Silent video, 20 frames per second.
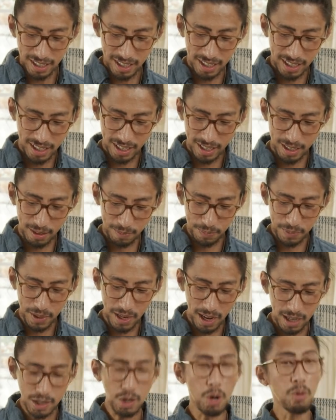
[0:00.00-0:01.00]
know,
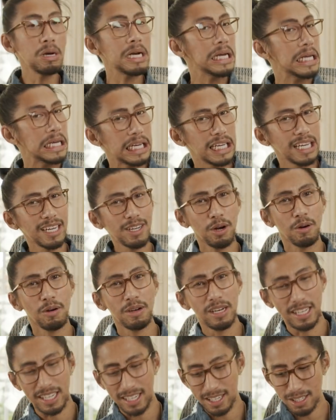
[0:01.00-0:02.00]
a colleague,
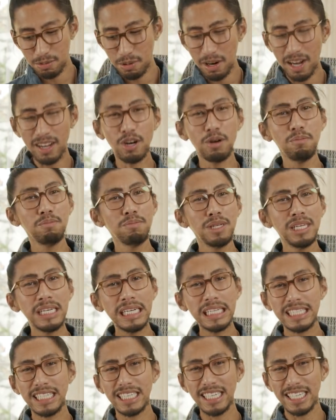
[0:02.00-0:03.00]
because we're a
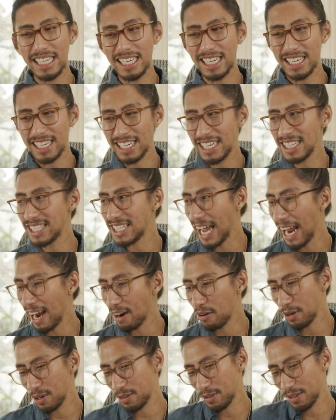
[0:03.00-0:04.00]
community here in the
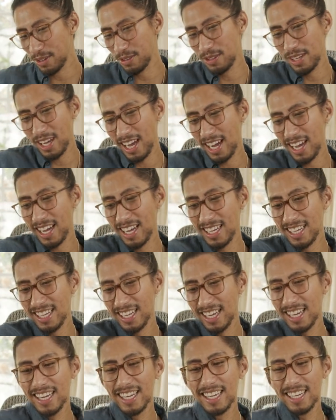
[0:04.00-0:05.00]
tarot. Okay,
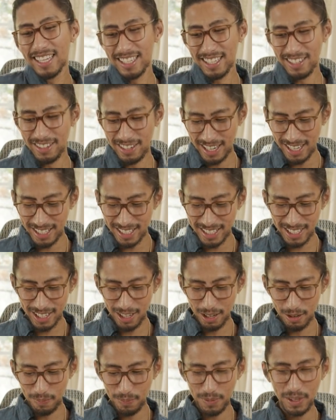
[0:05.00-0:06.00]
all right.
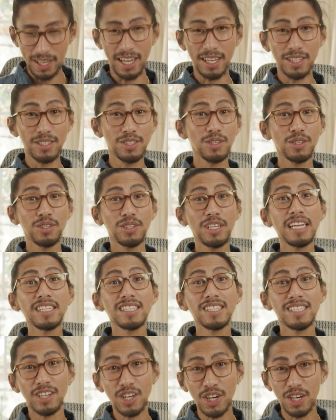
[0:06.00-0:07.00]
So yeah, so
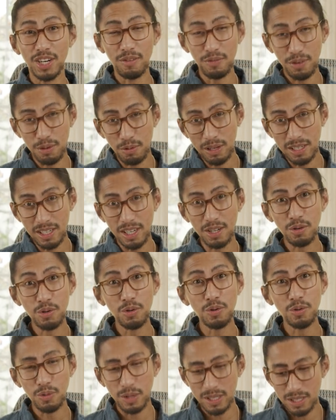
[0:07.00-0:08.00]
that's her. if you're wondering
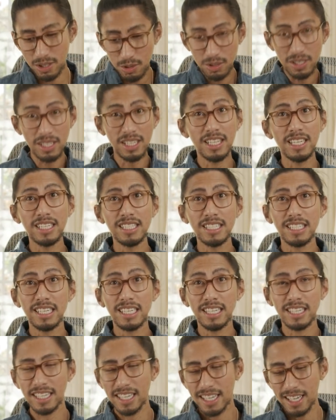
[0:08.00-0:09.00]
who was using this
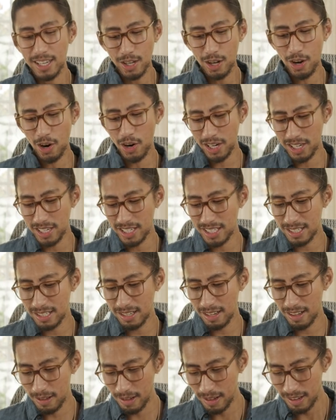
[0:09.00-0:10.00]

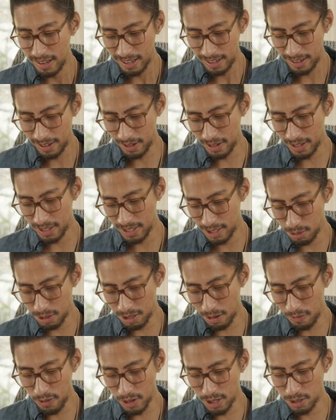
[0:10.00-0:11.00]
cards. Okay, she was
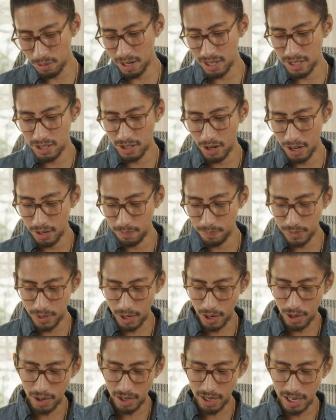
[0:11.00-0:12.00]
the first one I saw it.
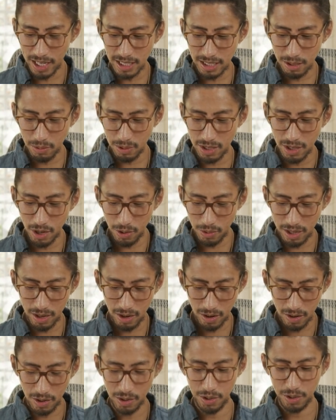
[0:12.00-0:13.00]
Okay, let's see what's going
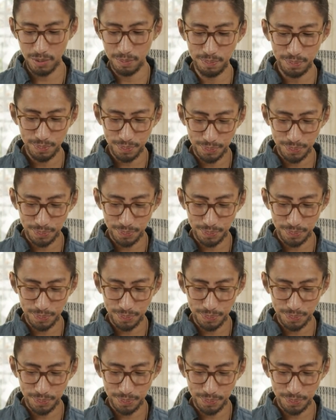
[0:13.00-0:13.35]
on